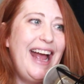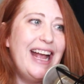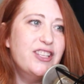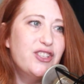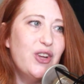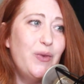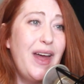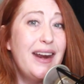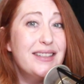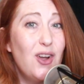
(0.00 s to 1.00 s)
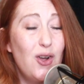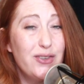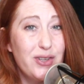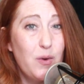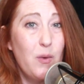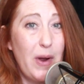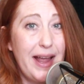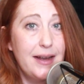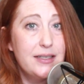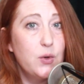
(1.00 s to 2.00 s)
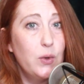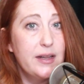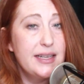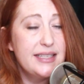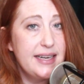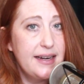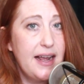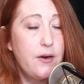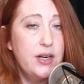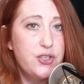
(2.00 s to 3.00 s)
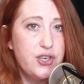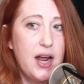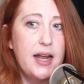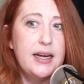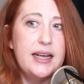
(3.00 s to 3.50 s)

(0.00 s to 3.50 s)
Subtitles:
And so that is also a way to really stand out and shine,